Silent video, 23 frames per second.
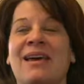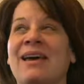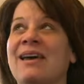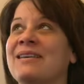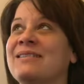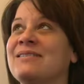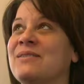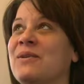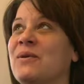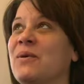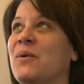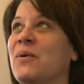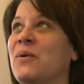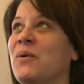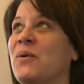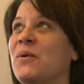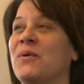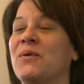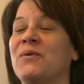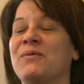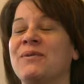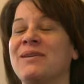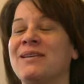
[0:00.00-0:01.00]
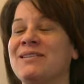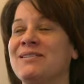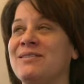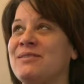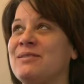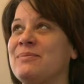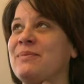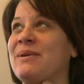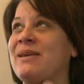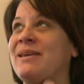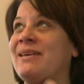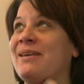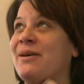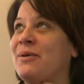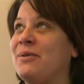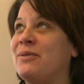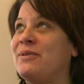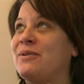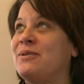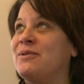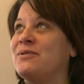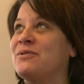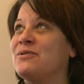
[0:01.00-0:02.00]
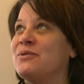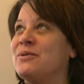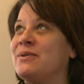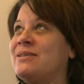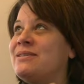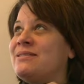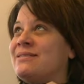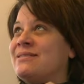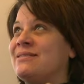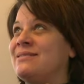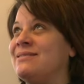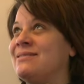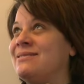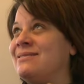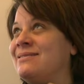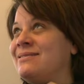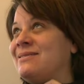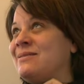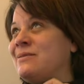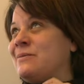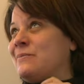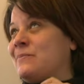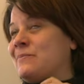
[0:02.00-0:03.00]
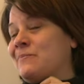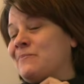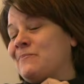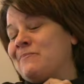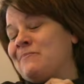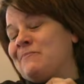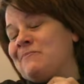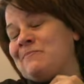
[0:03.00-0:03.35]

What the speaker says: As a whole, we could just make healthier choices. And